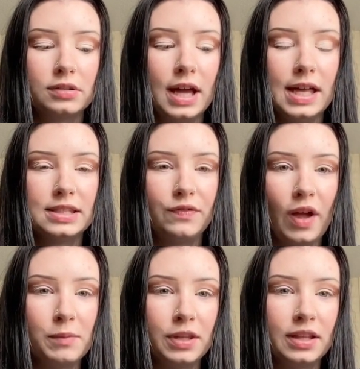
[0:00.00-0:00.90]
as a
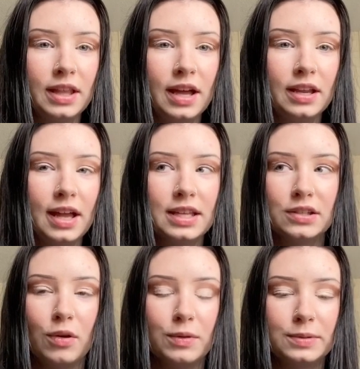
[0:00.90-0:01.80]
family like that has
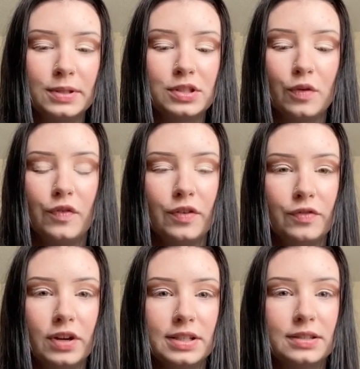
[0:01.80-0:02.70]
always been so fun
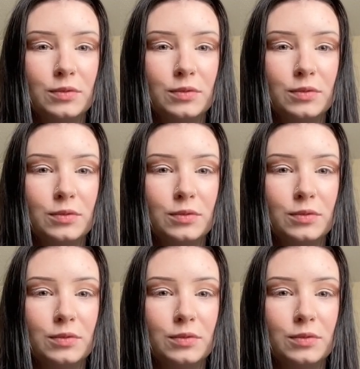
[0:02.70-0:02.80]
for us.